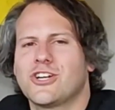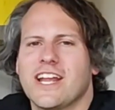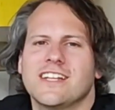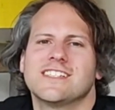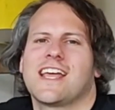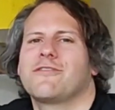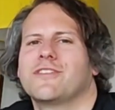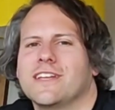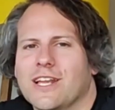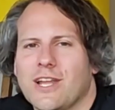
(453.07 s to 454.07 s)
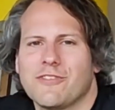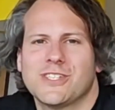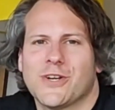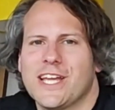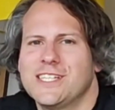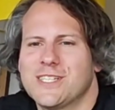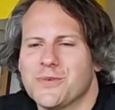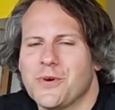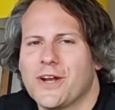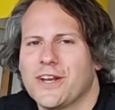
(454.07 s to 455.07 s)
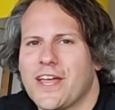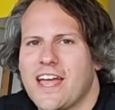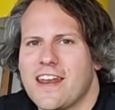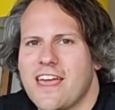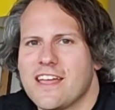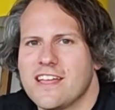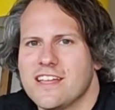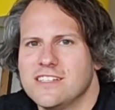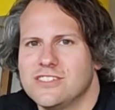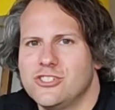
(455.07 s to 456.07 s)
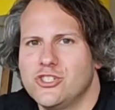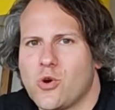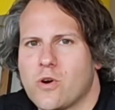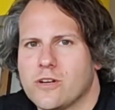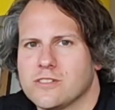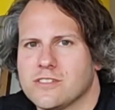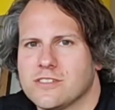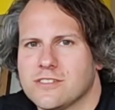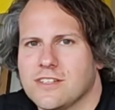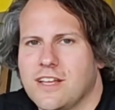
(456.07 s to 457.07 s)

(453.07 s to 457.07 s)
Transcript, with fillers: trend is definitely a love it or hate it one. It is jorts.